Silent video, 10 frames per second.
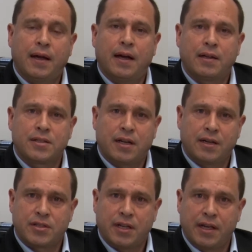
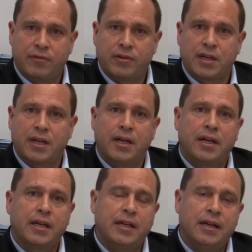Outside of South
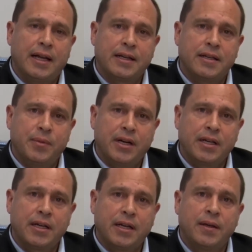Africa, in Latin
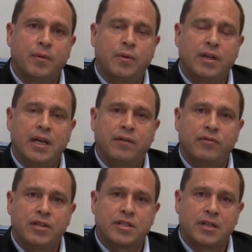America, we
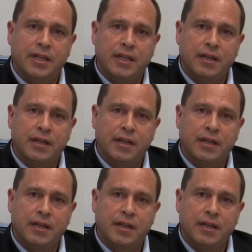have recently